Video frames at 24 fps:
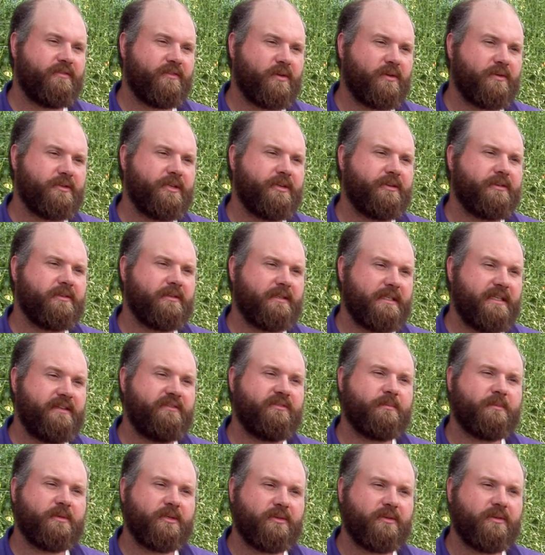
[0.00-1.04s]
foliar
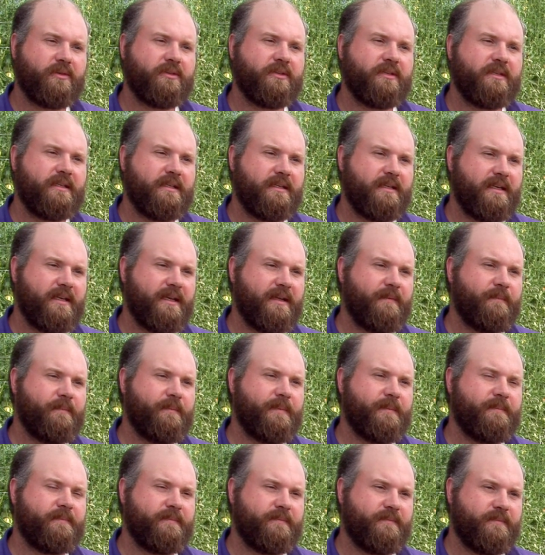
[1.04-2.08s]
leaf mold and
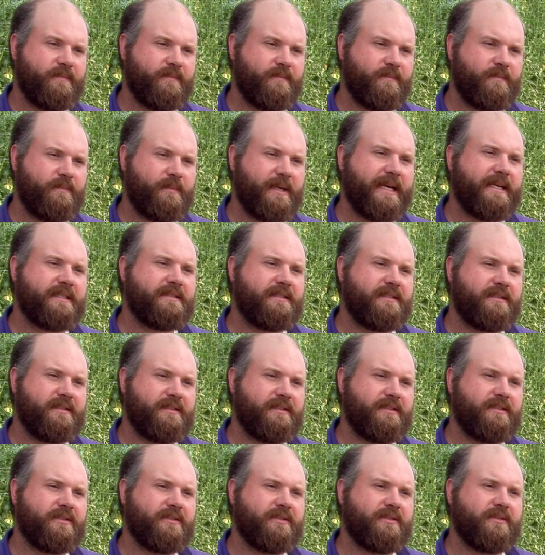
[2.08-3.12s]

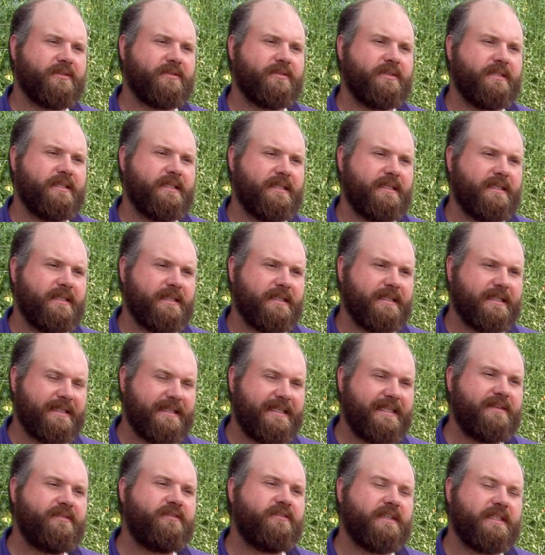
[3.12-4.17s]
bacterial
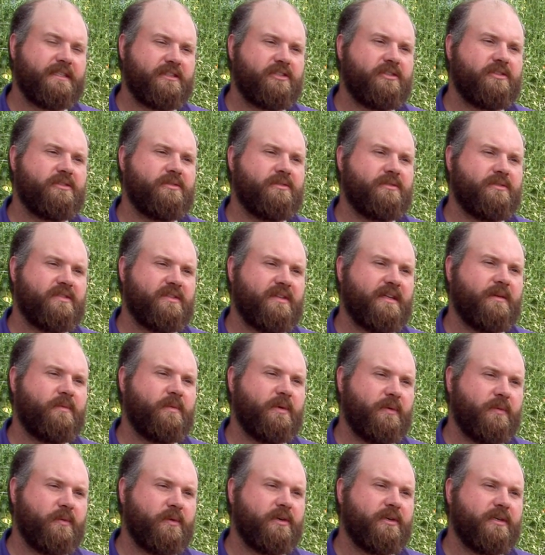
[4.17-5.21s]
leaf issues that
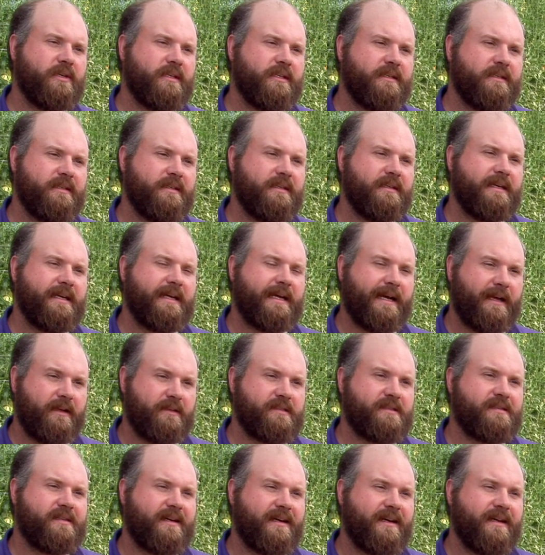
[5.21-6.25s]
we would
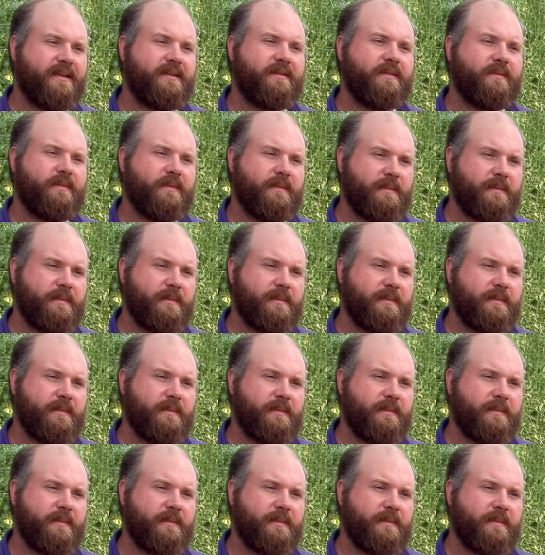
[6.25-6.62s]
outside.